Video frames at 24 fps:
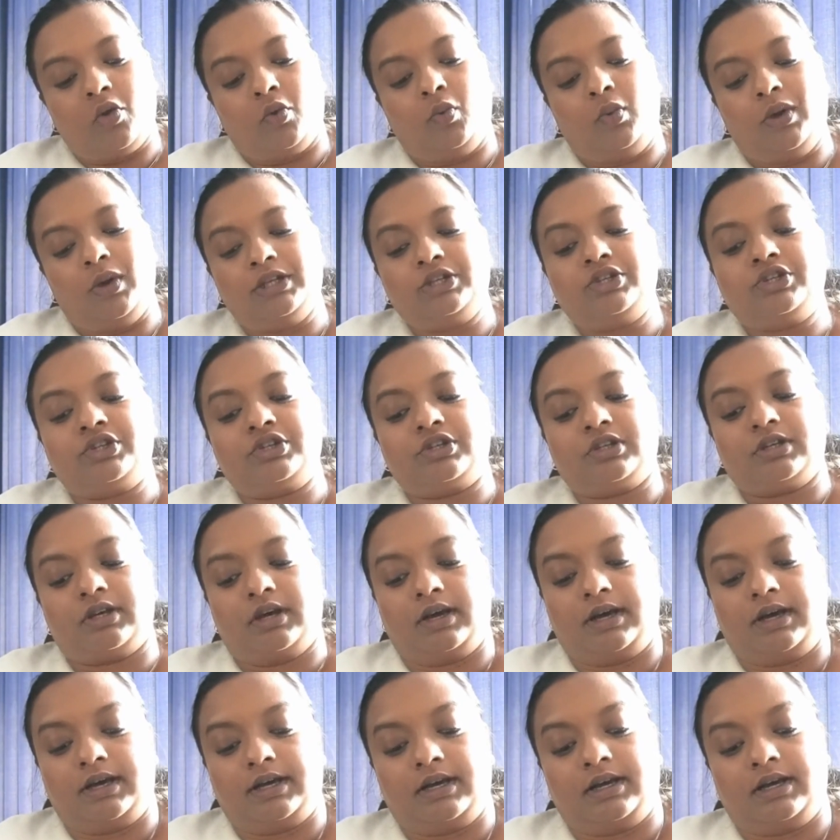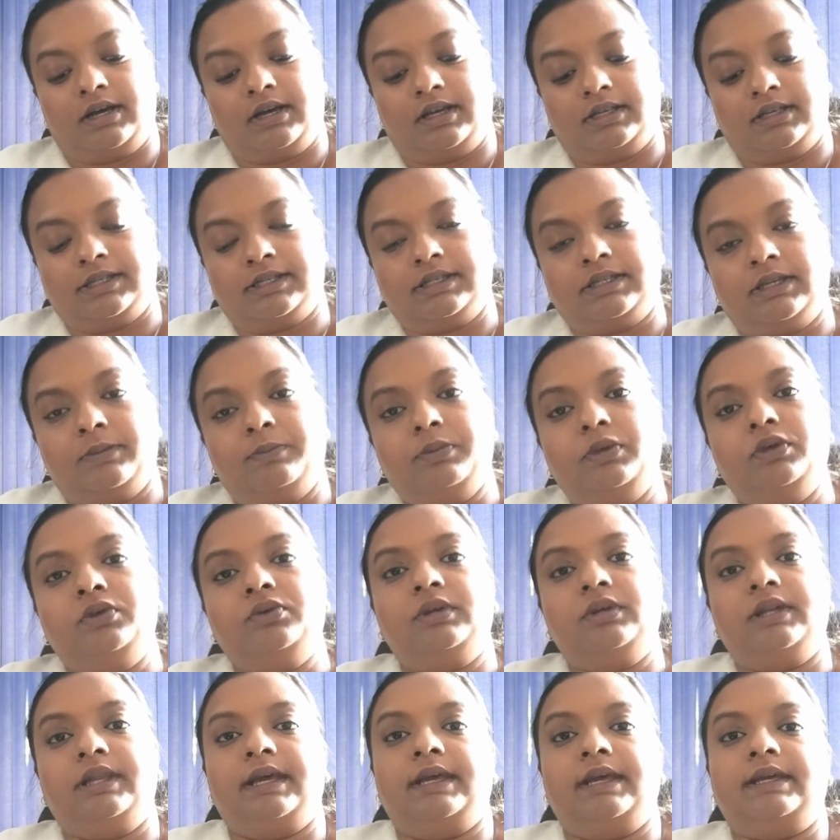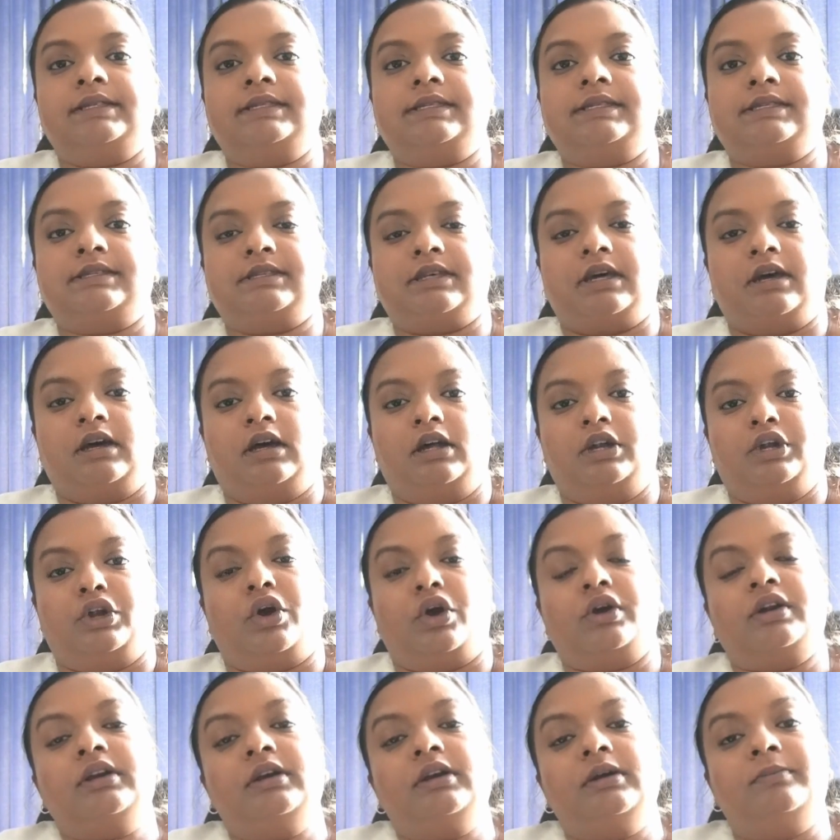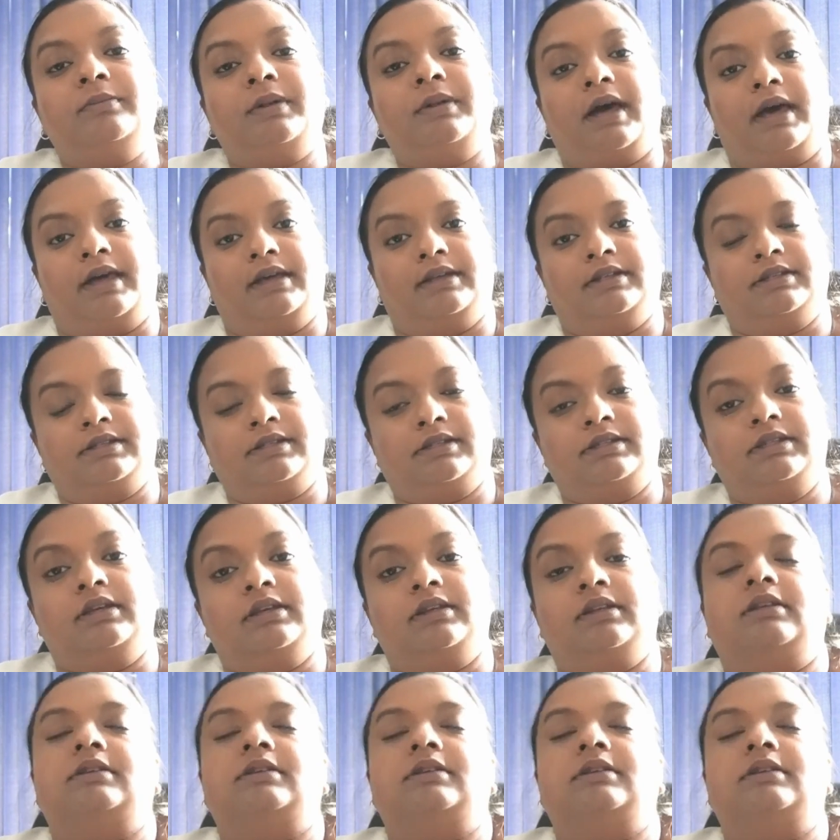which stipulates non-compliance,